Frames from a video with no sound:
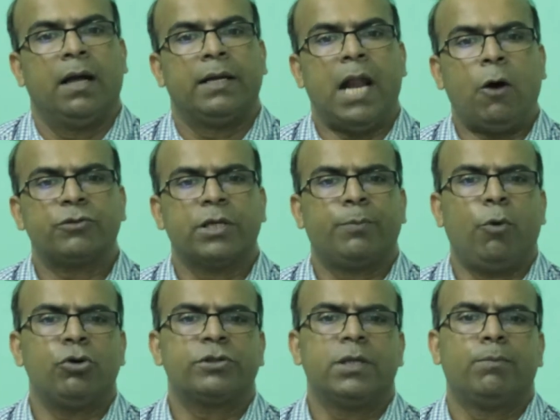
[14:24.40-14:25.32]
Now
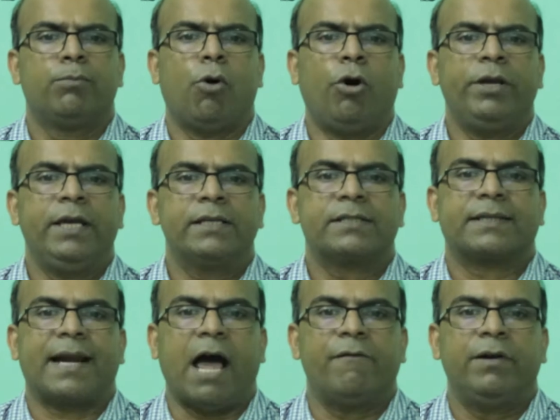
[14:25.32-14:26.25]
suppose the boy is
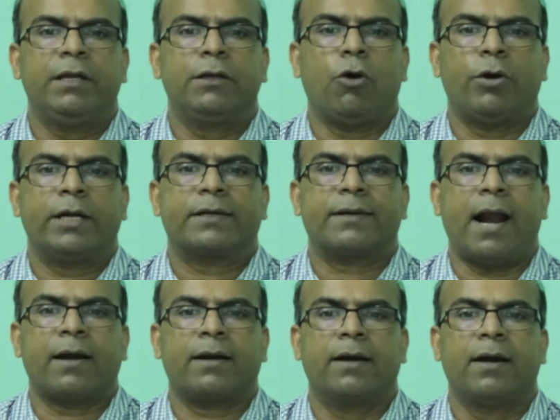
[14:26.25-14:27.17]
traveling on a
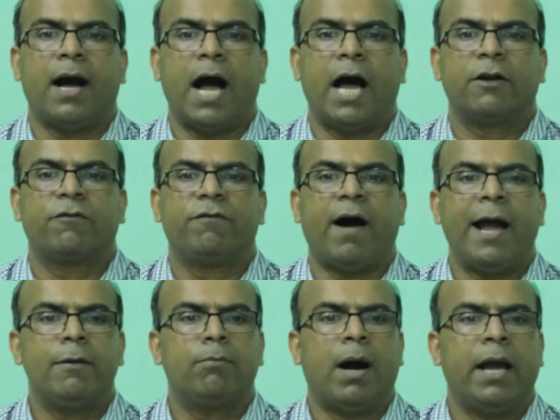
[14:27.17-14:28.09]
truck at
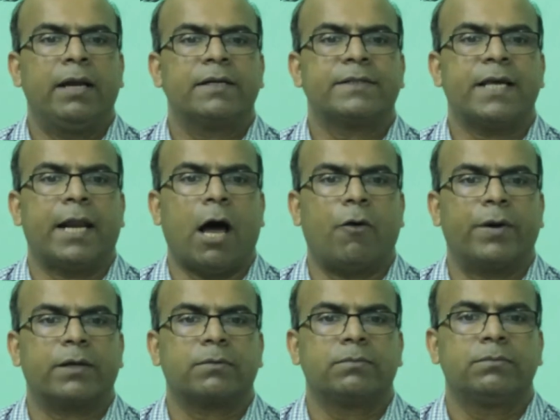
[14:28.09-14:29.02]
5 miles an
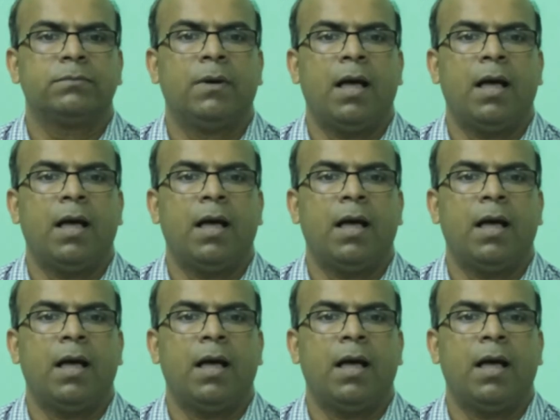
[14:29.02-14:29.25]
hour,